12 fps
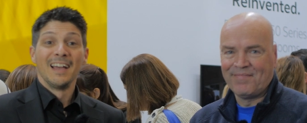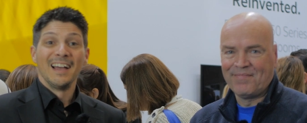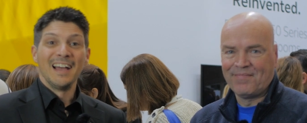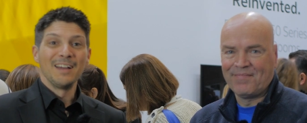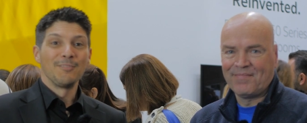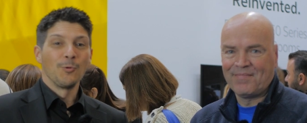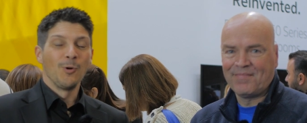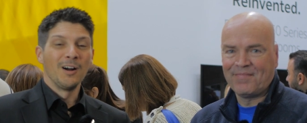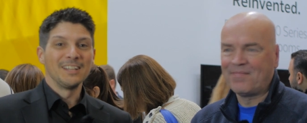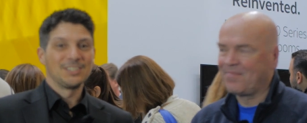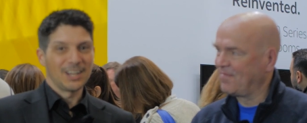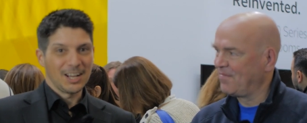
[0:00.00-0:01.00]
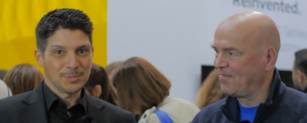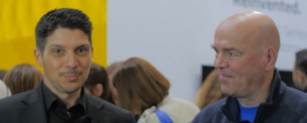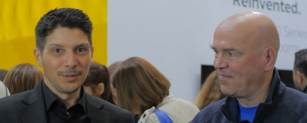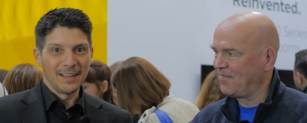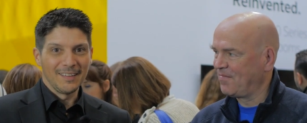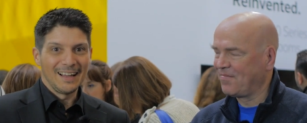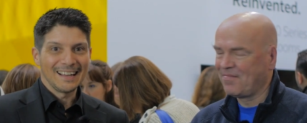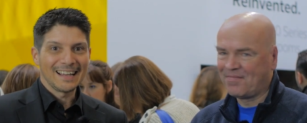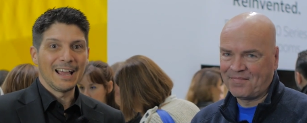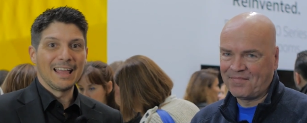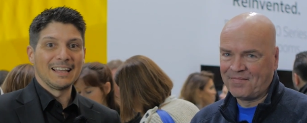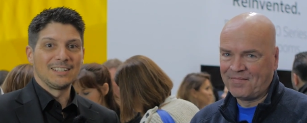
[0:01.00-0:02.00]
Speaker 1: Hey everyone, Josh Blaylock,
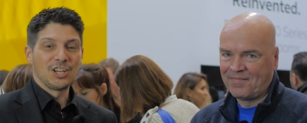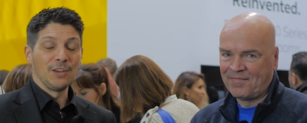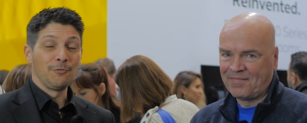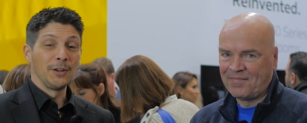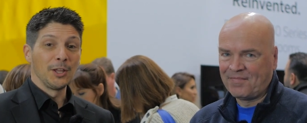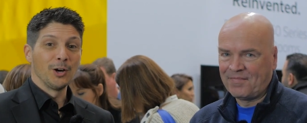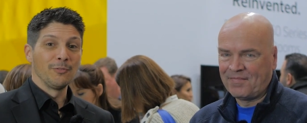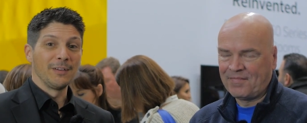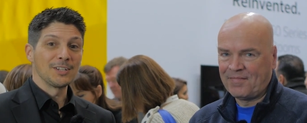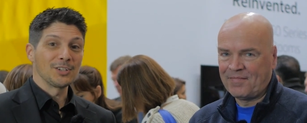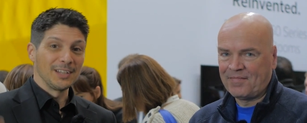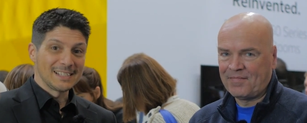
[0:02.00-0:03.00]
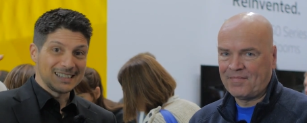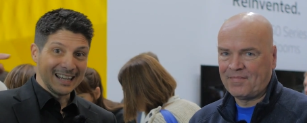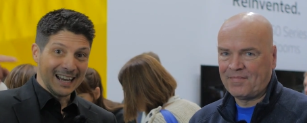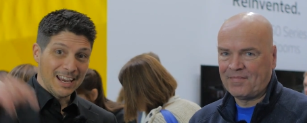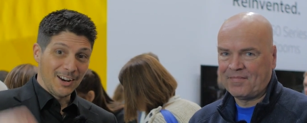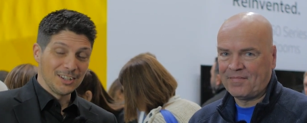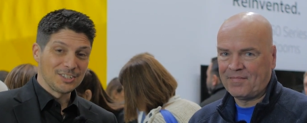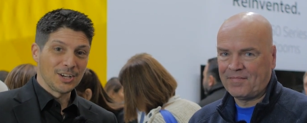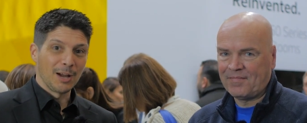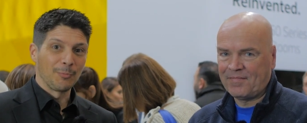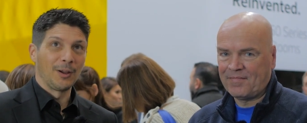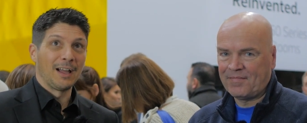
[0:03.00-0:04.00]
Chief Video Evangelist here at
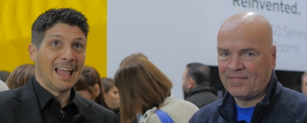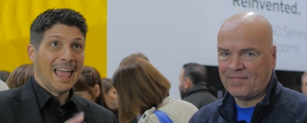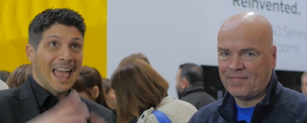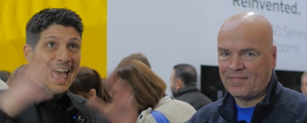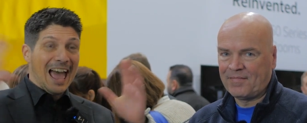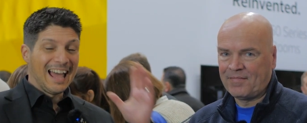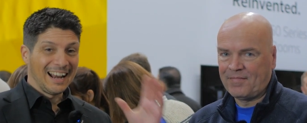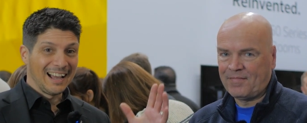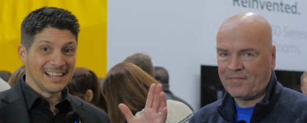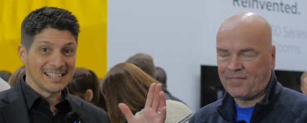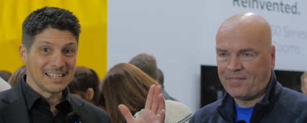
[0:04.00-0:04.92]
Jabra at ISE